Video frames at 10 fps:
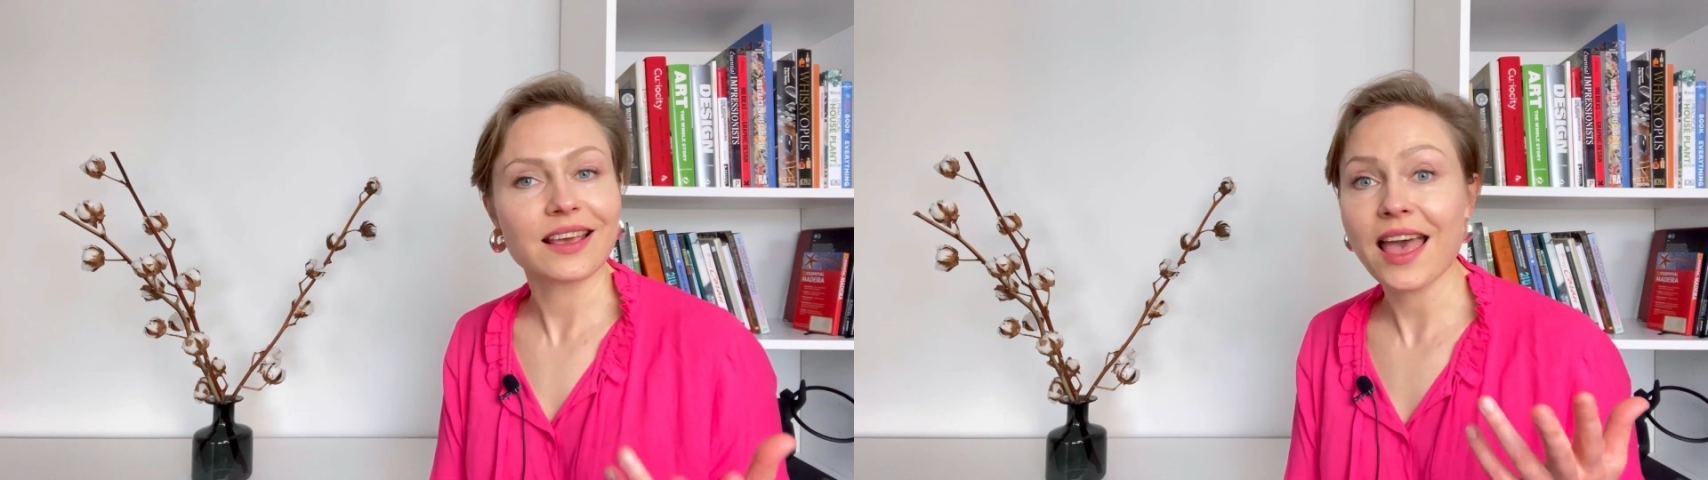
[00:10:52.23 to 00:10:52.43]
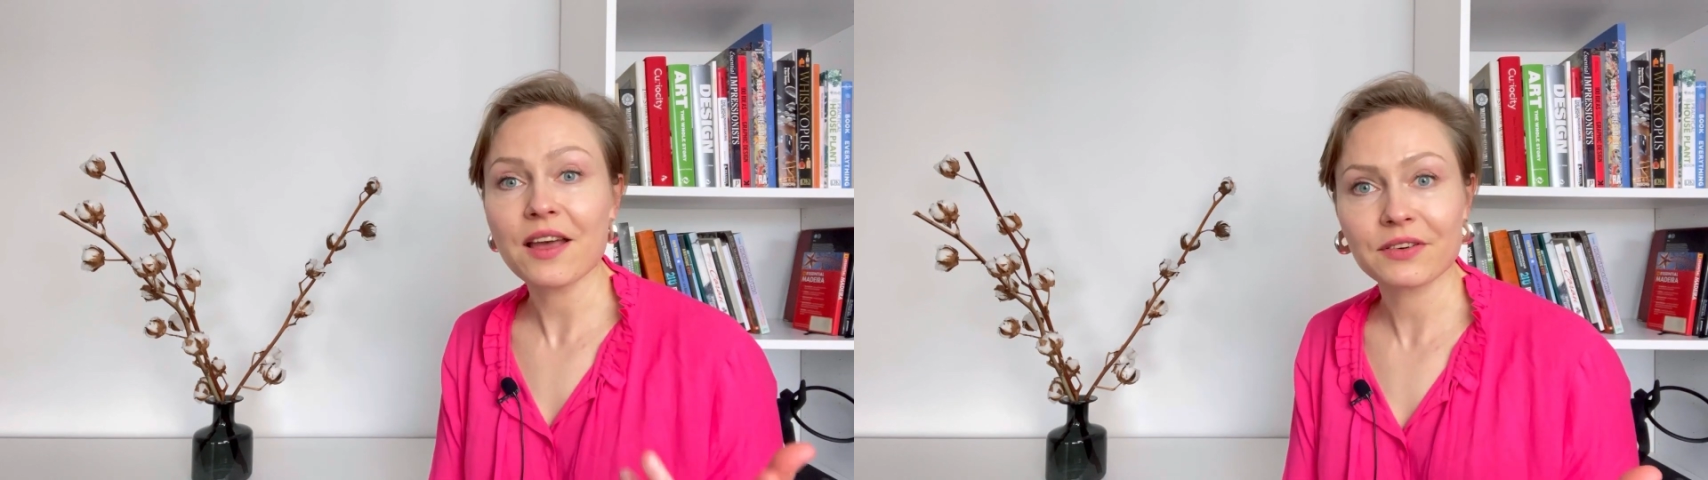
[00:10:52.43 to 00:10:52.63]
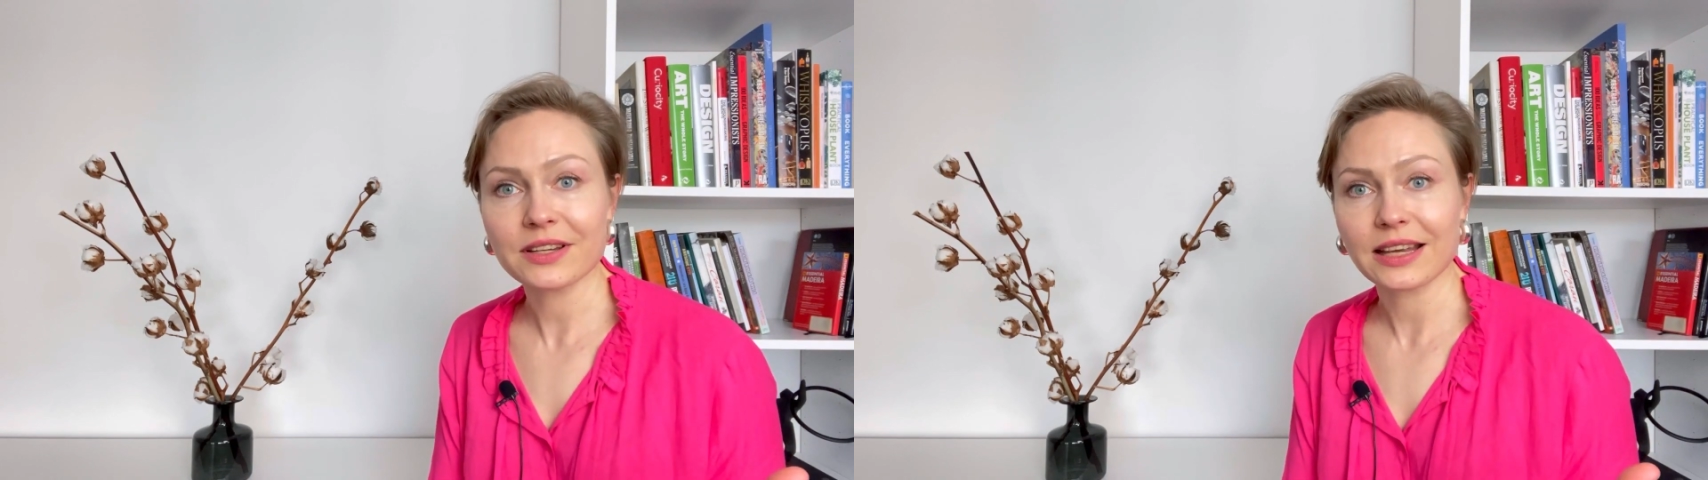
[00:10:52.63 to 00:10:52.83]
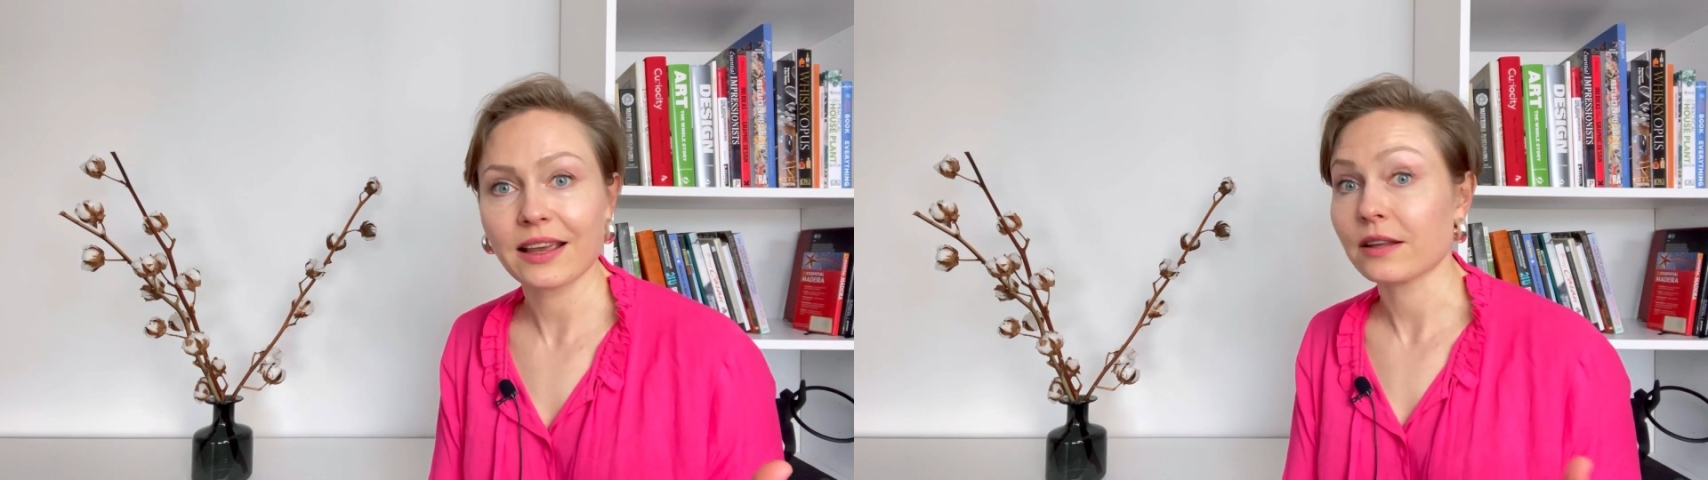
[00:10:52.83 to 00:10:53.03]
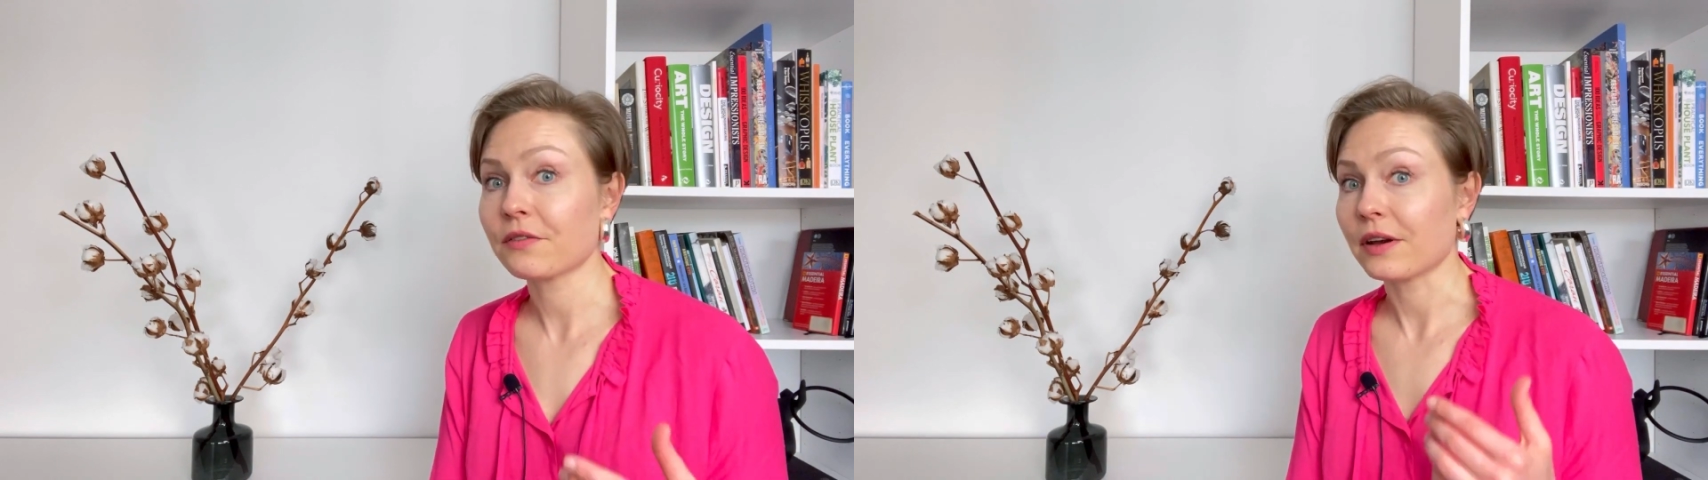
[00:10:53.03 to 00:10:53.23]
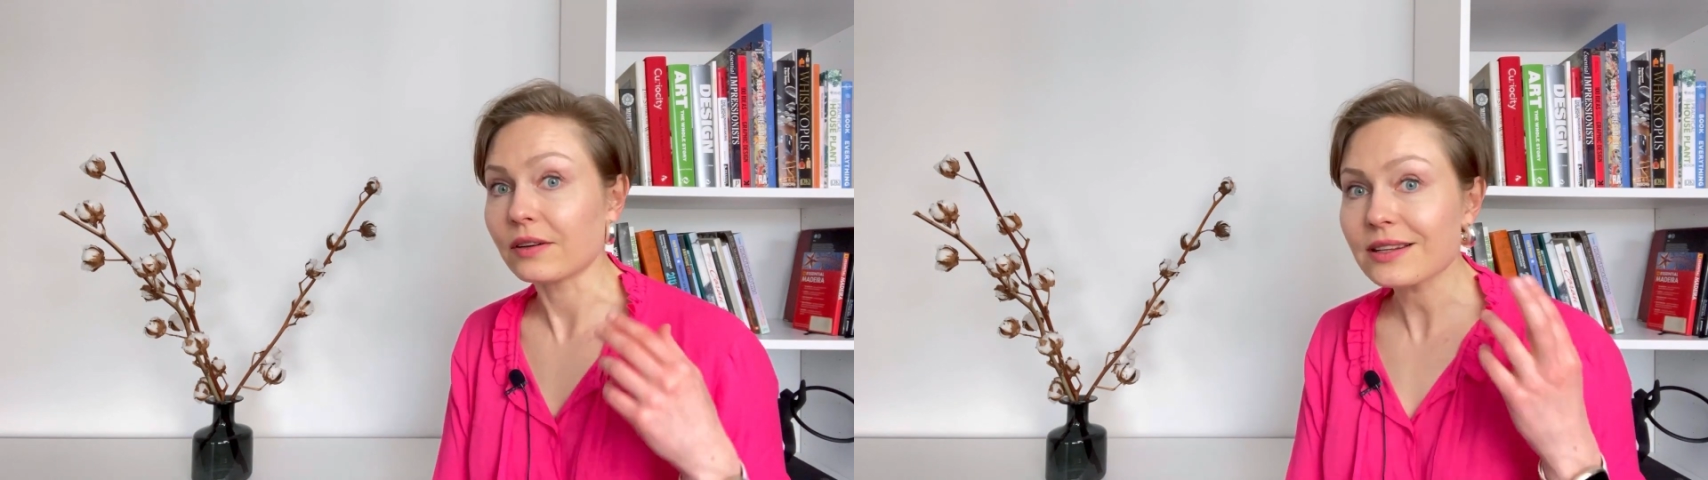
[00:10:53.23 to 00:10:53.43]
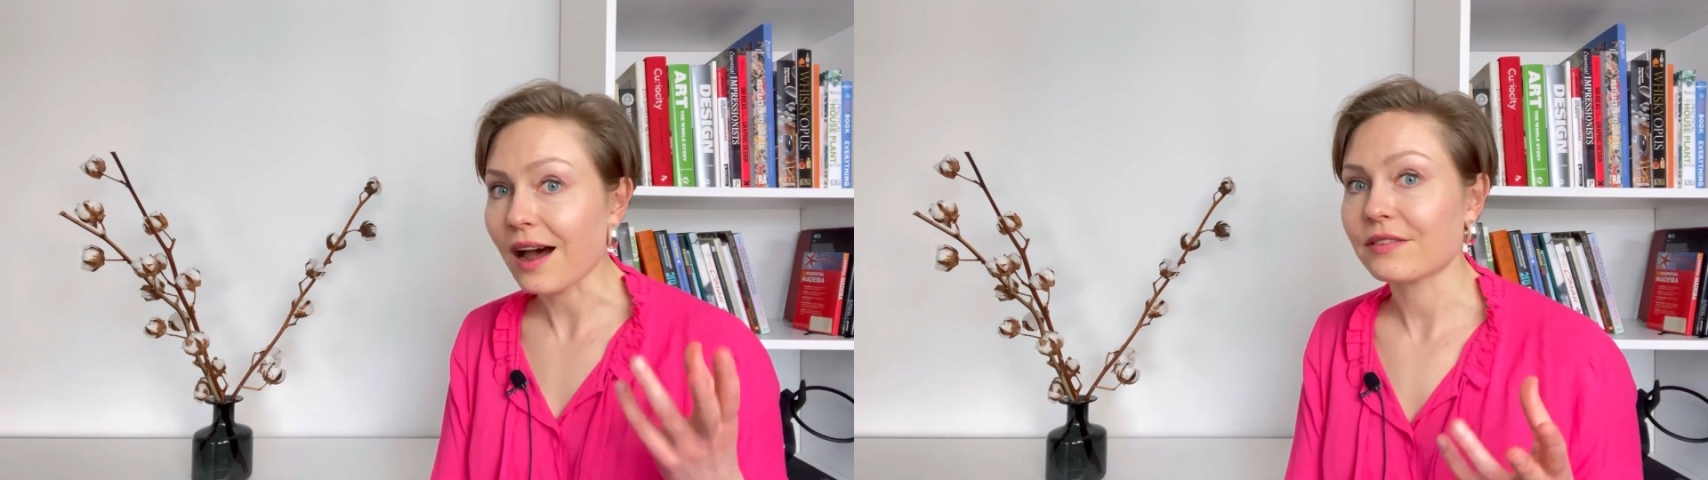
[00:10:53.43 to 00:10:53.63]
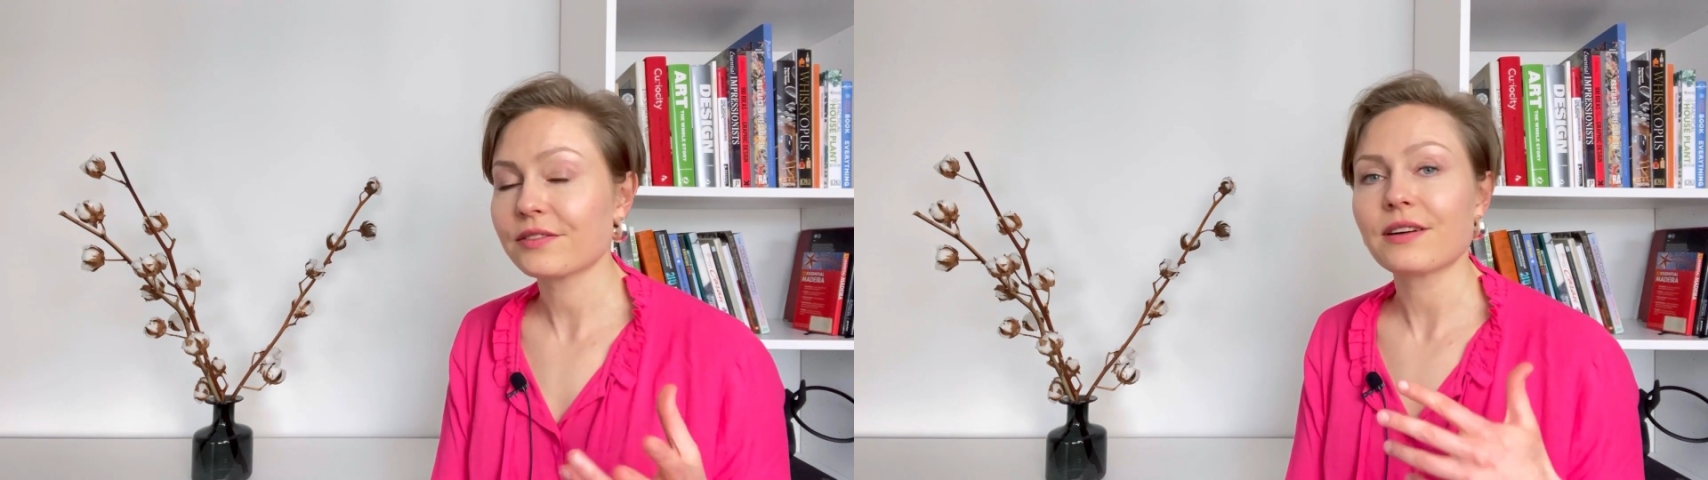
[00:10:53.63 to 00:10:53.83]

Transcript: every day, and fair enough,